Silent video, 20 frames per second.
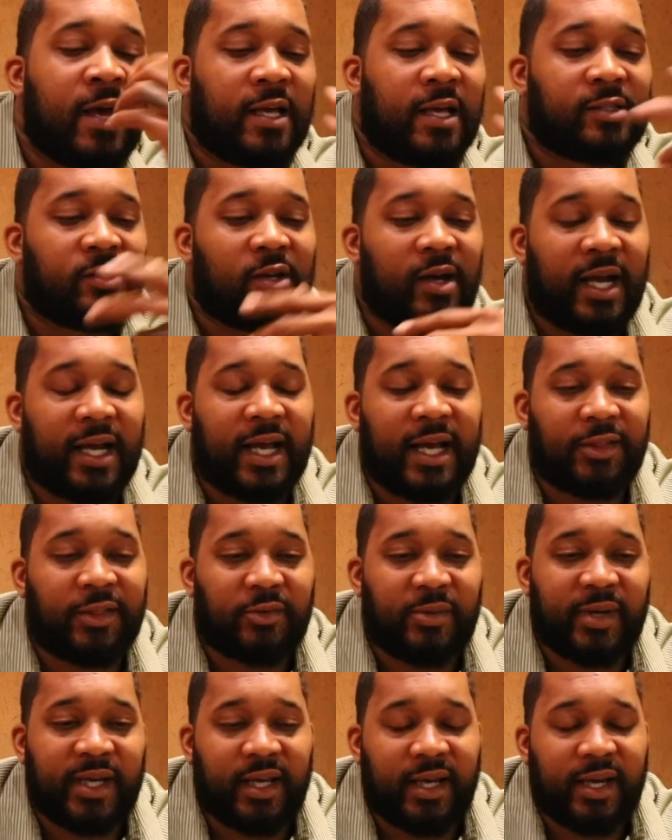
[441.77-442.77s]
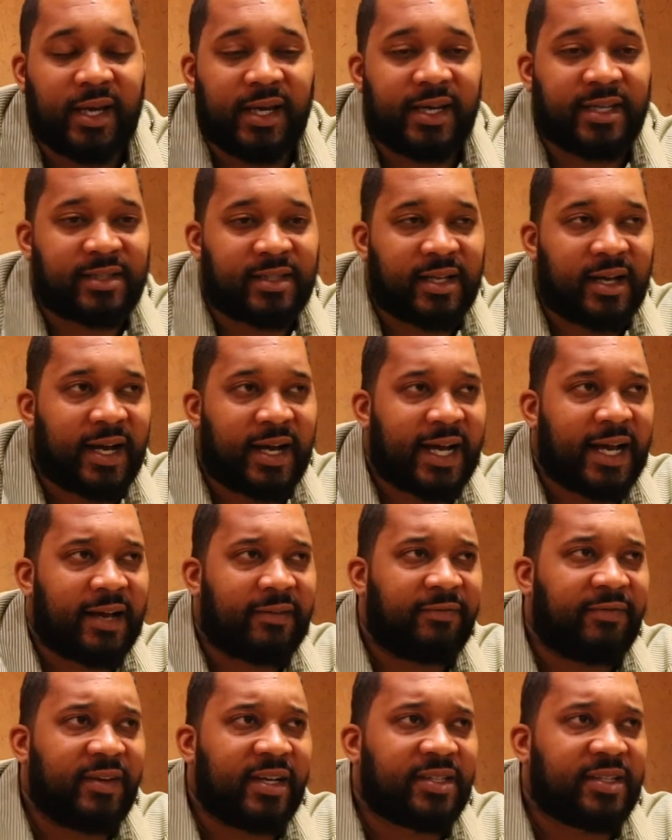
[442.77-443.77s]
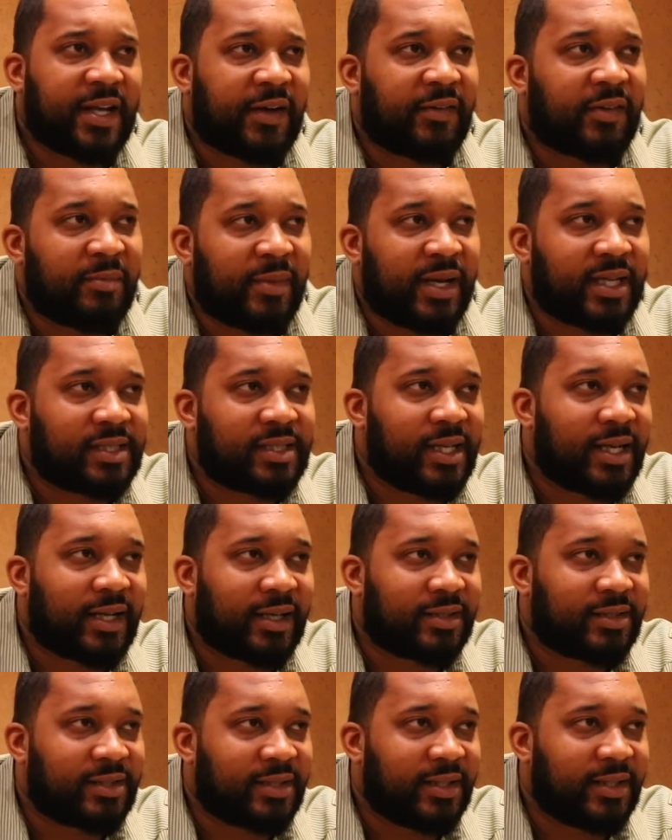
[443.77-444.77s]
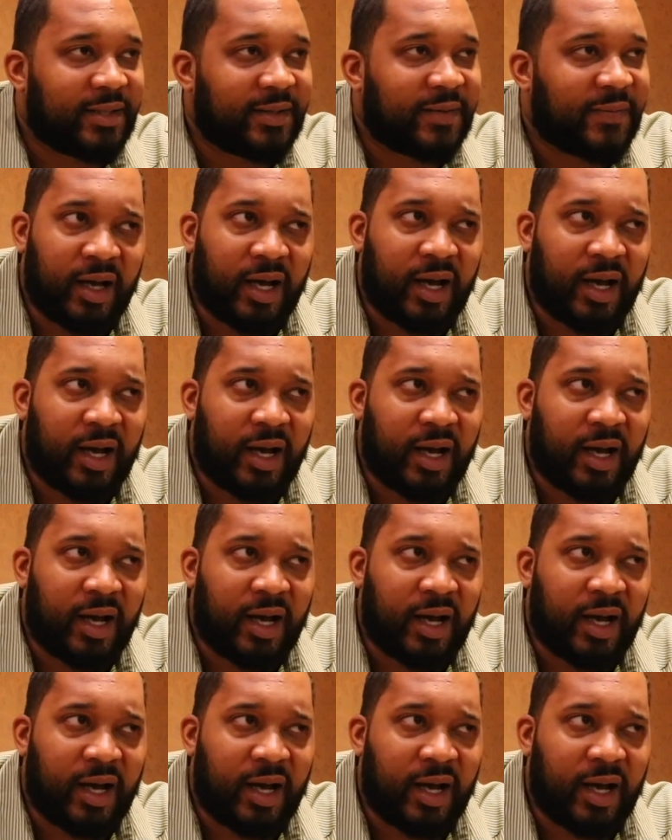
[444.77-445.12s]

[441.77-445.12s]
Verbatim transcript: So I got three kids now. I got fixed after my second son.